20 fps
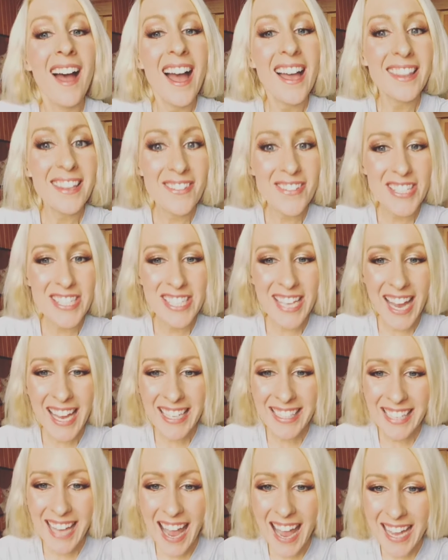I love it,
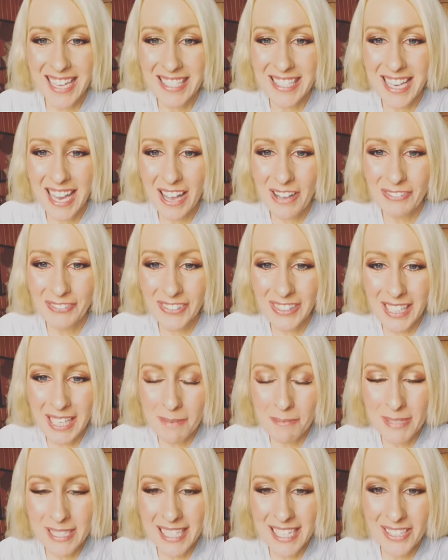Shane. And uh,
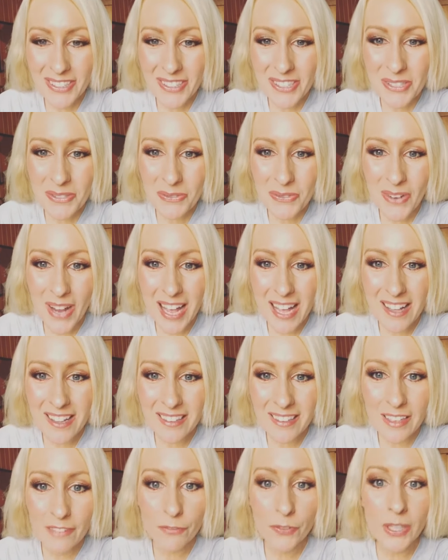Philippe's here as
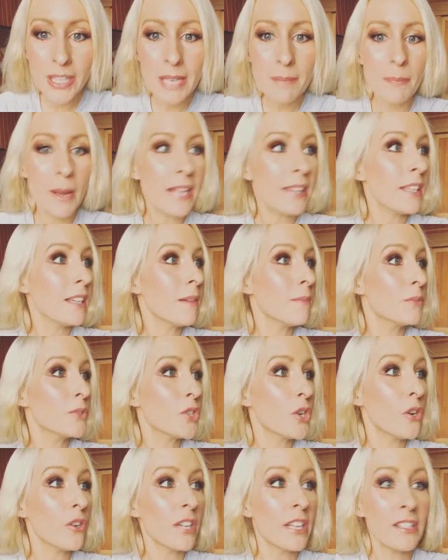well. Philippe, I think I'm
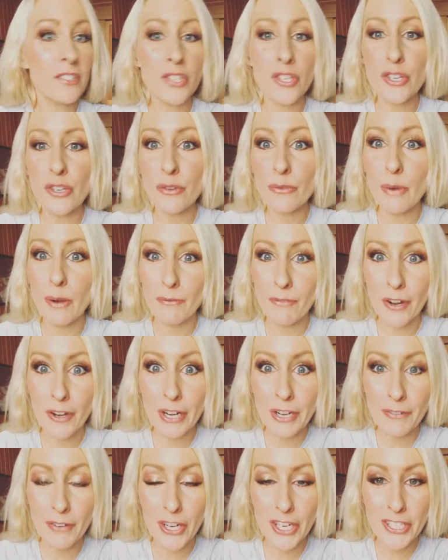talking to you
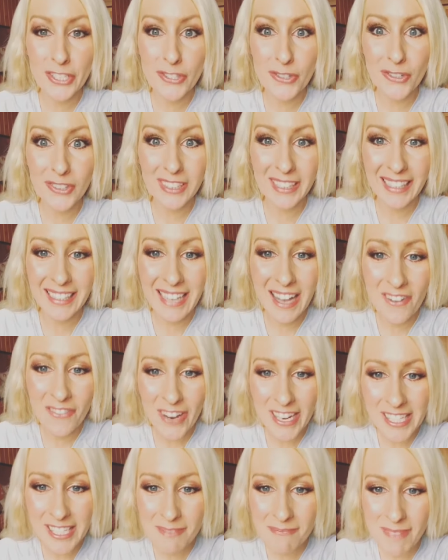very, very shortly. Can't
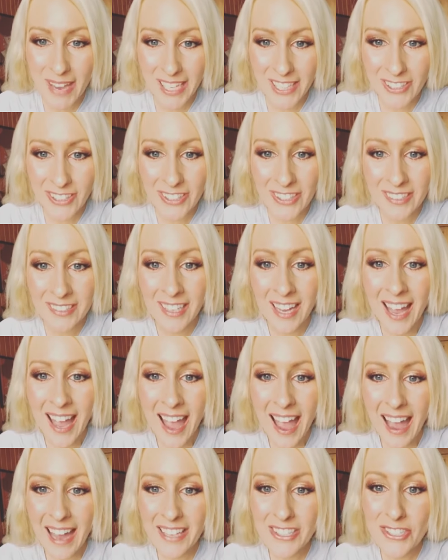wait to meet you.
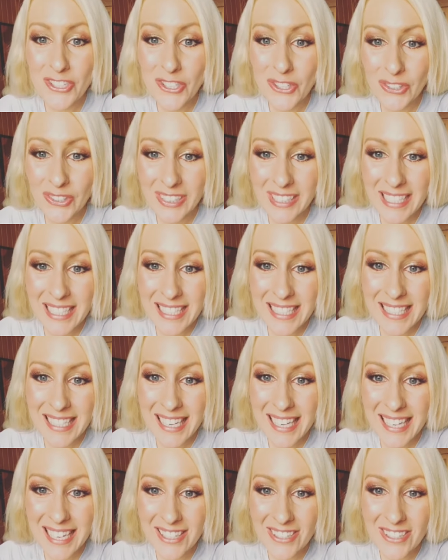And Julie's
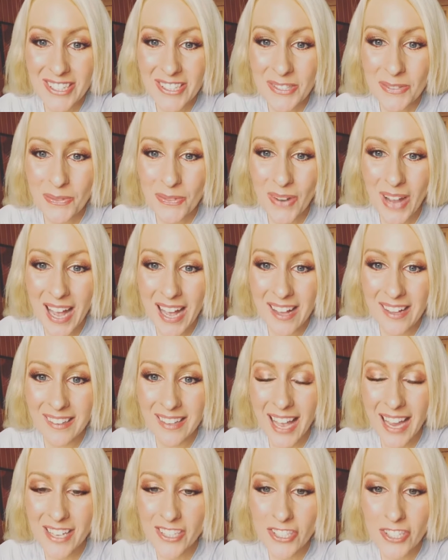here as
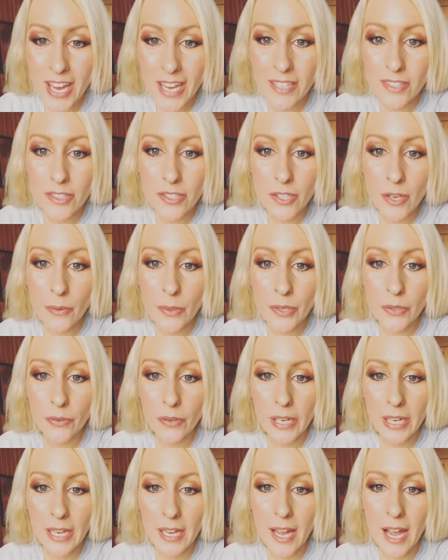well. And Shane, so
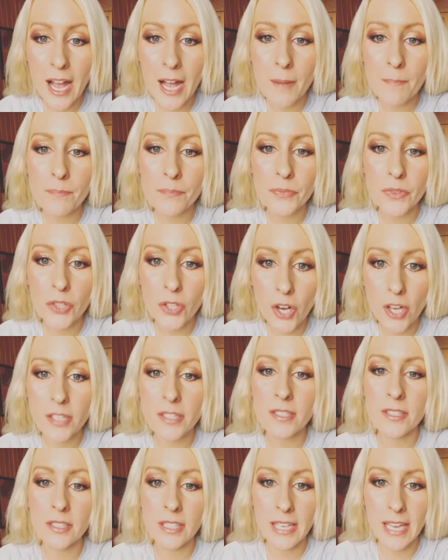agree. Um,
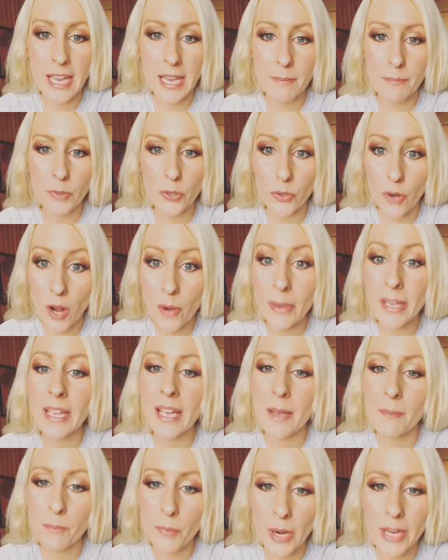got to keep growing
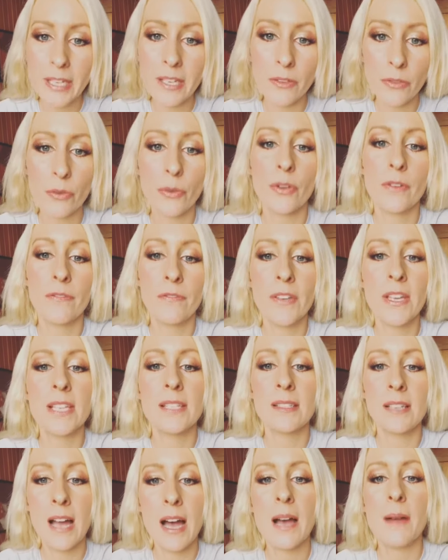and breaking through
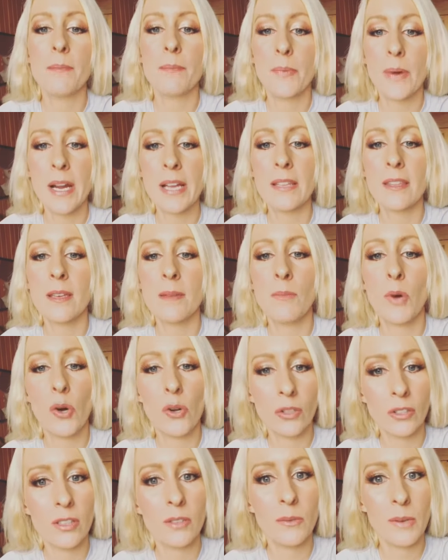fears. Can't break them
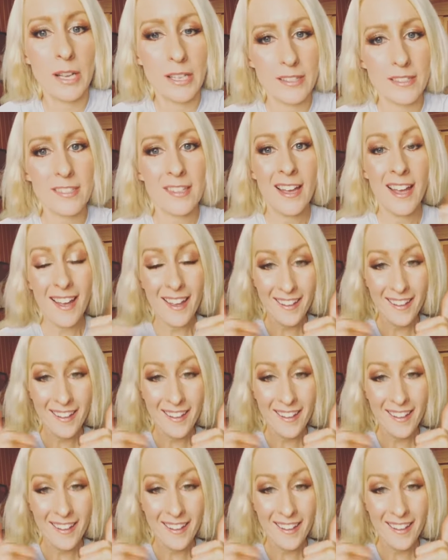all at once.